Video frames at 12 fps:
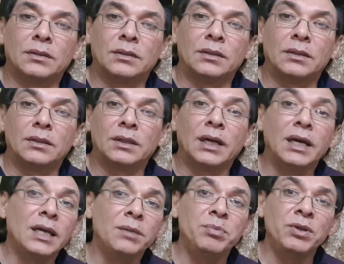
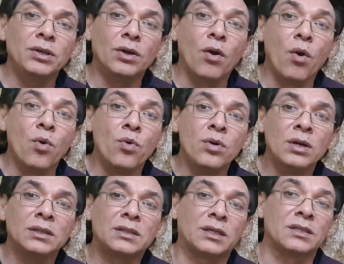ABO
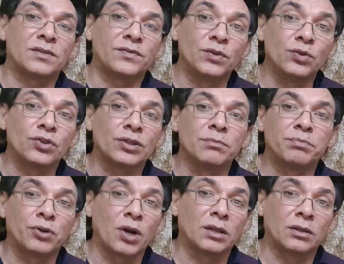transfusion
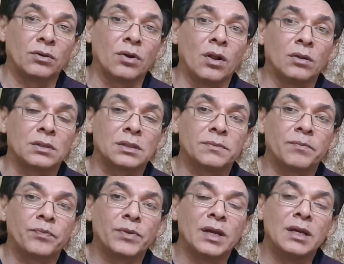protocols.
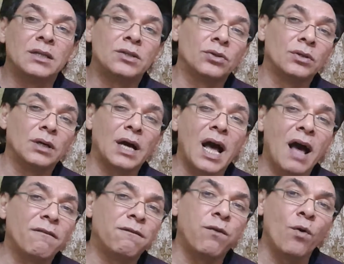To
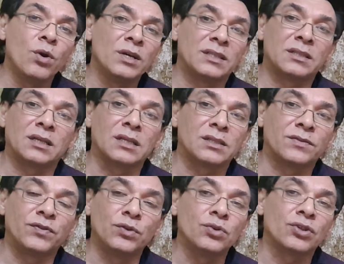avoid
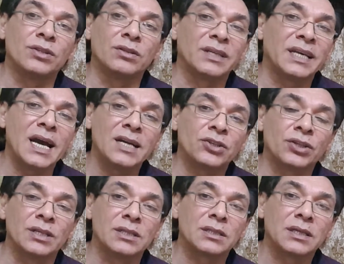transfusion
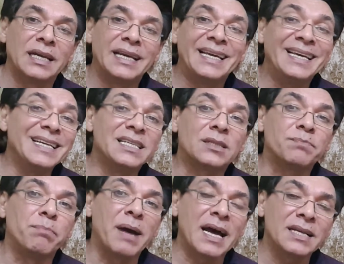reactions, it's
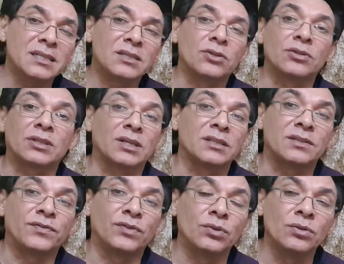best to
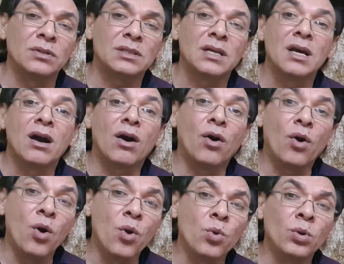transfuse
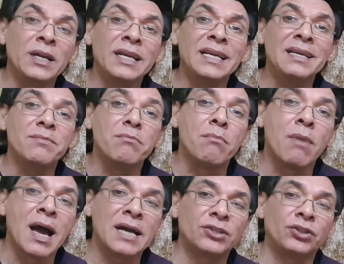only
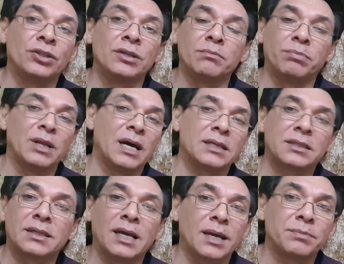matching blood
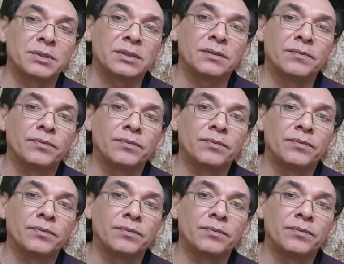types.